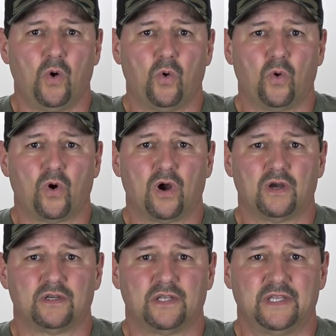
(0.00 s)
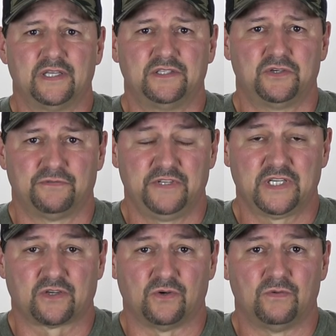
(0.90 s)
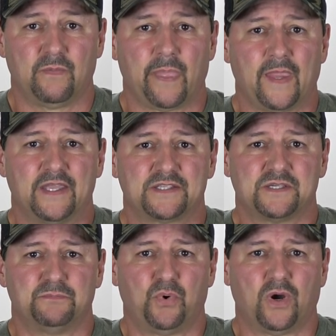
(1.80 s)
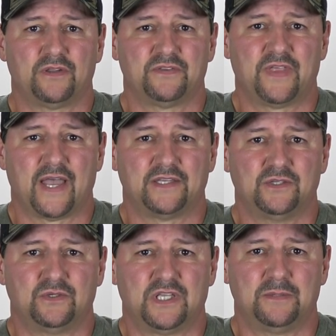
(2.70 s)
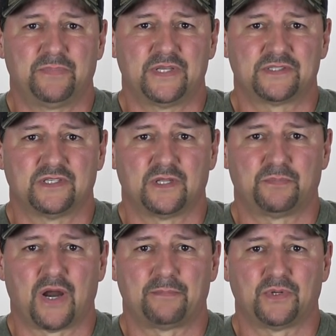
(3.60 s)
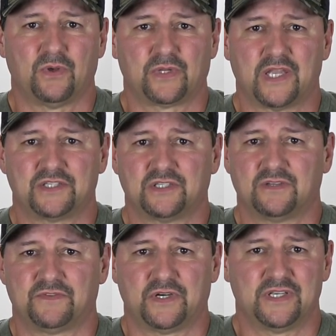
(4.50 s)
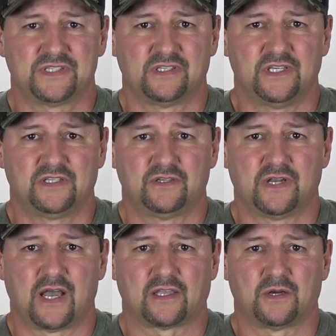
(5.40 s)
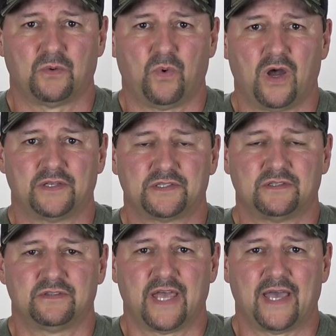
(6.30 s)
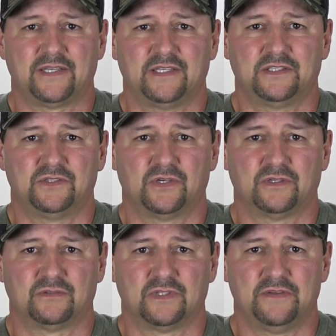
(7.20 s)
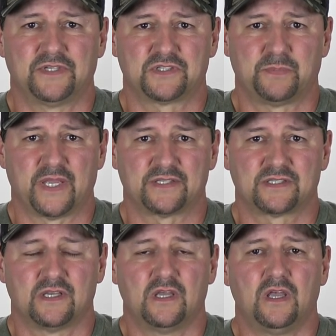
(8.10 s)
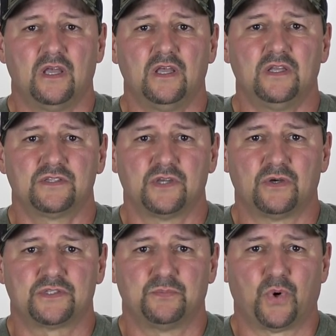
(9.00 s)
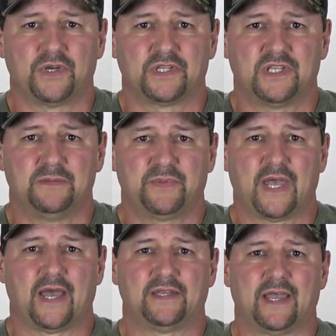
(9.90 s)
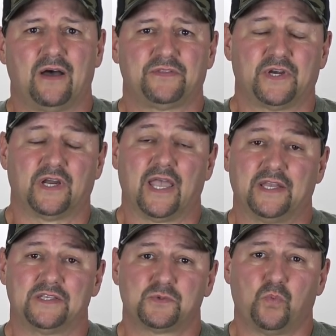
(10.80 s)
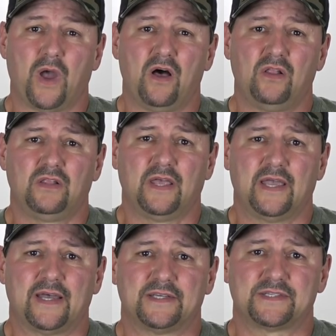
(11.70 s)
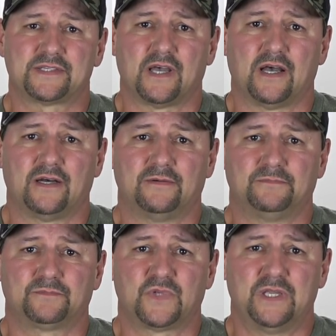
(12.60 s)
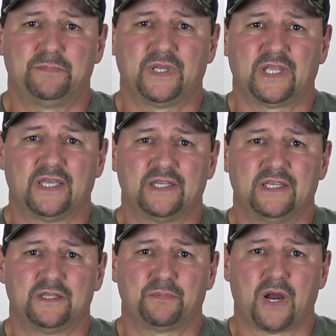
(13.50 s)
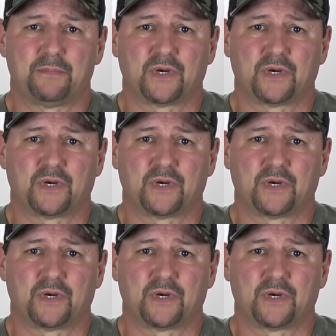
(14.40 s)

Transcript: or in your vehicle. It's important that you keep this in the proper location. If there is a leak, you're not going to want that in your living space. So it's important to keep that out there. And as well as keeping it in the proper